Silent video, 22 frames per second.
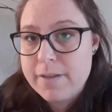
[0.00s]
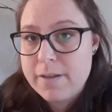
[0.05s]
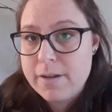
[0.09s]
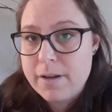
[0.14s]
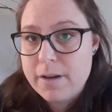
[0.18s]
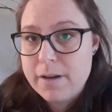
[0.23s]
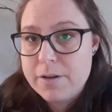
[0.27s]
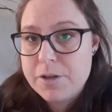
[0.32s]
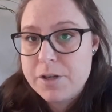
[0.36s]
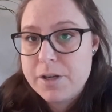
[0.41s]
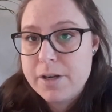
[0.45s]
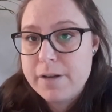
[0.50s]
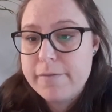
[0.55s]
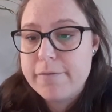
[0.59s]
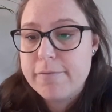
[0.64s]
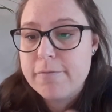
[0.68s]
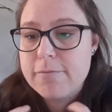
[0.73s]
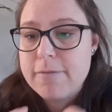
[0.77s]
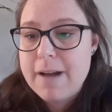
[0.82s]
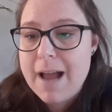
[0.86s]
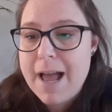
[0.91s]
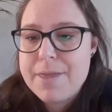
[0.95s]
the initiative
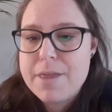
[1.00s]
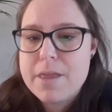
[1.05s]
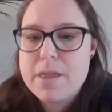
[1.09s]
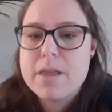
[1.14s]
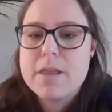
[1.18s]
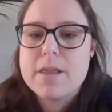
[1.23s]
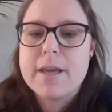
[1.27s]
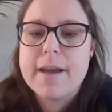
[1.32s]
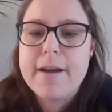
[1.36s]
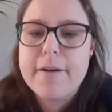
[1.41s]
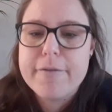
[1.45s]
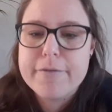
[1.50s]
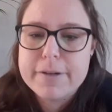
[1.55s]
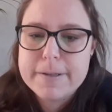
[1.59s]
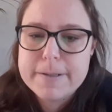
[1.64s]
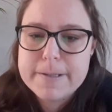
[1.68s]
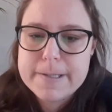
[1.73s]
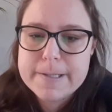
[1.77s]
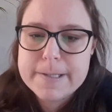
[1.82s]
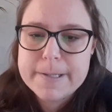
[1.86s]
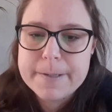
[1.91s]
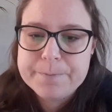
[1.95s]
rather than the
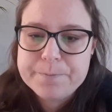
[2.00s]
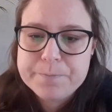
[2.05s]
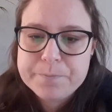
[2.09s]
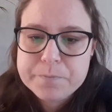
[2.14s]
governance.